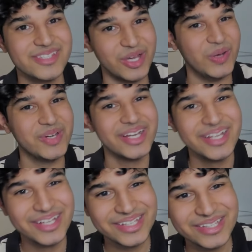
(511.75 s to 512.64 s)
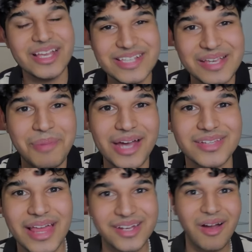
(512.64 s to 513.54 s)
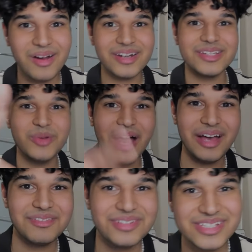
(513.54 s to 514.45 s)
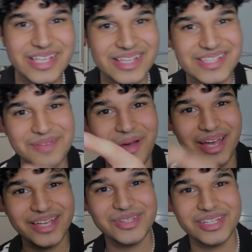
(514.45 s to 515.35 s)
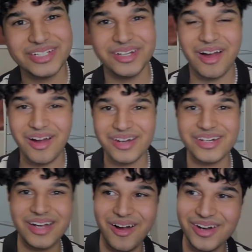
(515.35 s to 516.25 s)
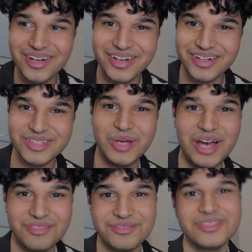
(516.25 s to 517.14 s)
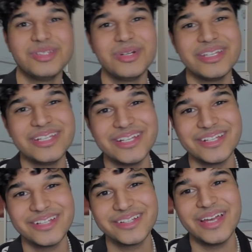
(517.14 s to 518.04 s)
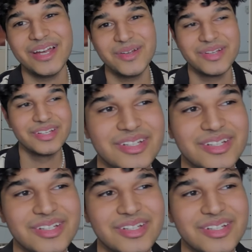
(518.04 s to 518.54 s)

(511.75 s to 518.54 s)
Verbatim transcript: So... Say bye to that car you have. Say say bye to the car car you have. You don't need it now.